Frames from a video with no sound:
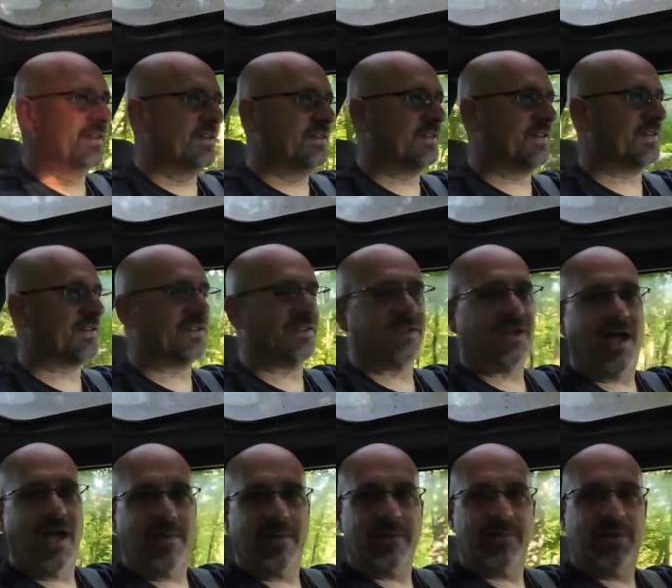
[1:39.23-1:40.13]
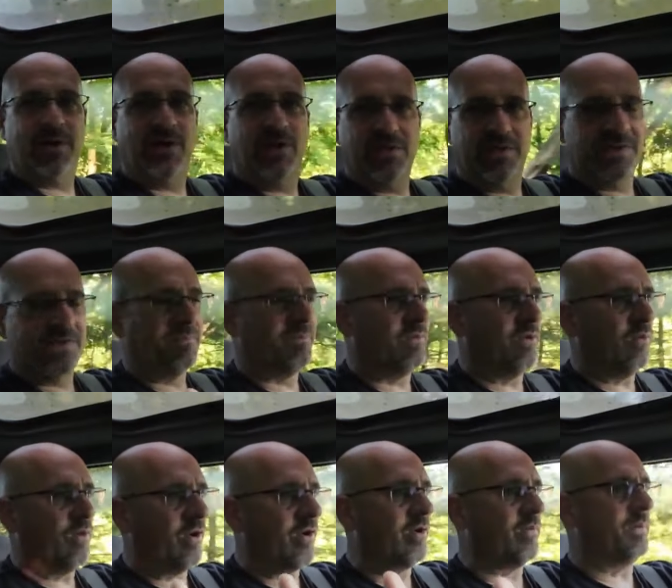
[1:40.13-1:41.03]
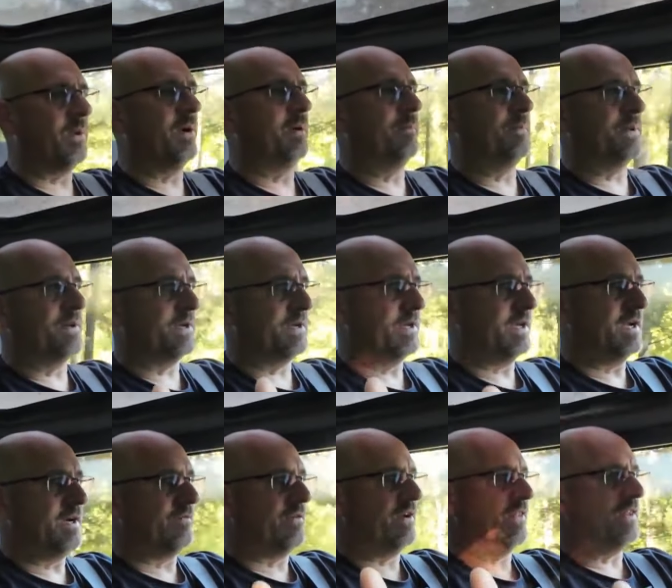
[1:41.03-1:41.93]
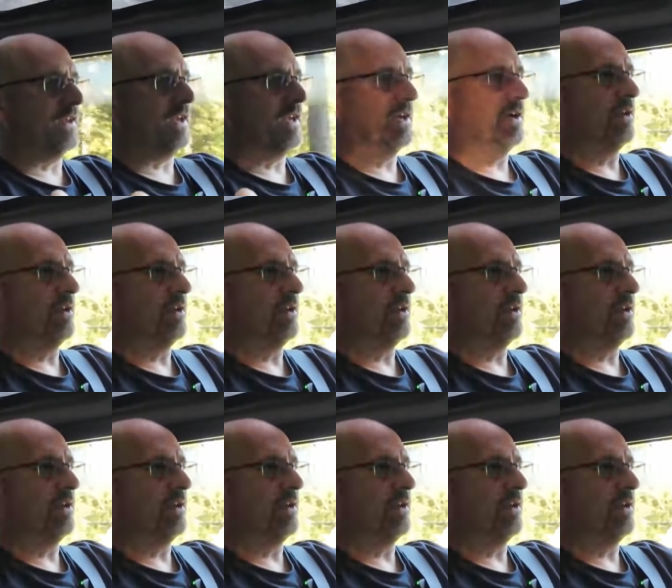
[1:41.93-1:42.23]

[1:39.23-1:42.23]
since the timing belt and the water pump and everything